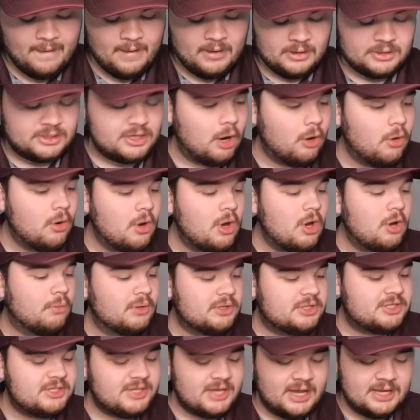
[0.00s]
So
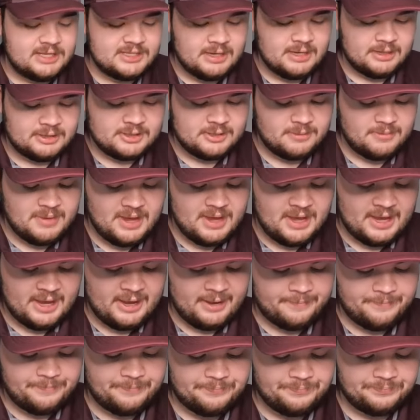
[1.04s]
what stands out to me